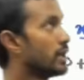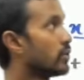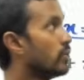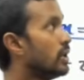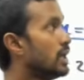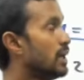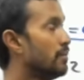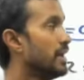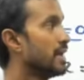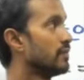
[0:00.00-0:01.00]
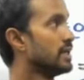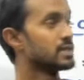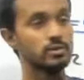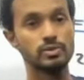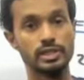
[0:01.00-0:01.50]
need to make
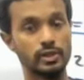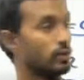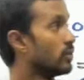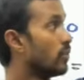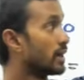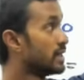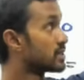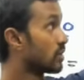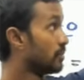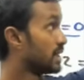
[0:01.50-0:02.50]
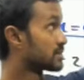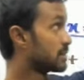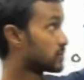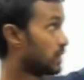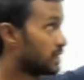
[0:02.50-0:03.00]
these two 0. What is common? X
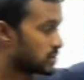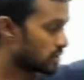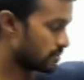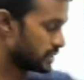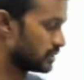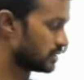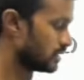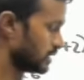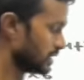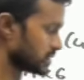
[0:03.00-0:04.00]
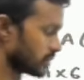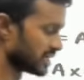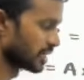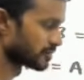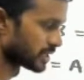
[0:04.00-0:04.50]
plus 1 is common. So
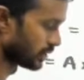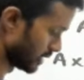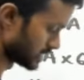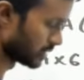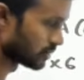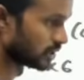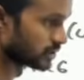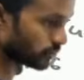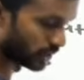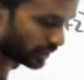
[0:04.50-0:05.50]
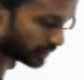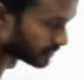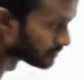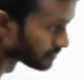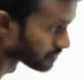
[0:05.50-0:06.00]
I substitute x equals 1.